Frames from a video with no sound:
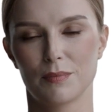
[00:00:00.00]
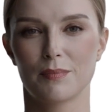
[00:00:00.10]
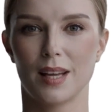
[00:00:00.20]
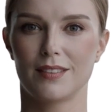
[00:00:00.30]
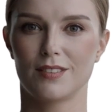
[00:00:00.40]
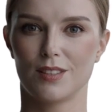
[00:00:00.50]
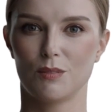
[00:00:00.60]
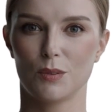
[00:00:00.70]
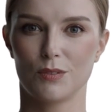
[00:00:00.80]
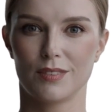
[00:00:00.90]
That's a
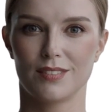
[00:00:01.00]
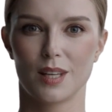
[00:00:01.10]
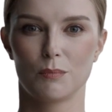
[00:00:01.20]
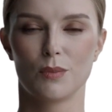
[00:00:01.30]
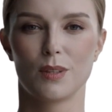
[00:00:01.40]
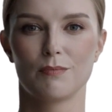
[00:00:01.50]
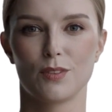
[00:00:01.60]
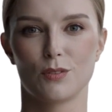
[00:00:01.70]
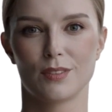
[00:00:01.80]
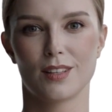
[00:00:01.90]
typical example of a
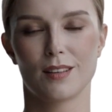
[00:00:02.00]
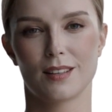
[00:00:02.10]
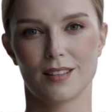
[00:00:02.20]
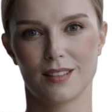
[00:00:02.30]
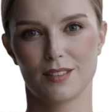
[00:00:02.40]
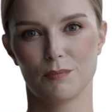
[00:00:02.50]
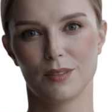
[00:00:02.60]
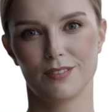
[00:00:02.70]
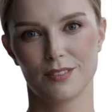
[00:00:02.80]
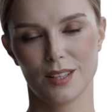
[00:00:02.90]
utility
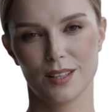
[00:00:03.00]
easement.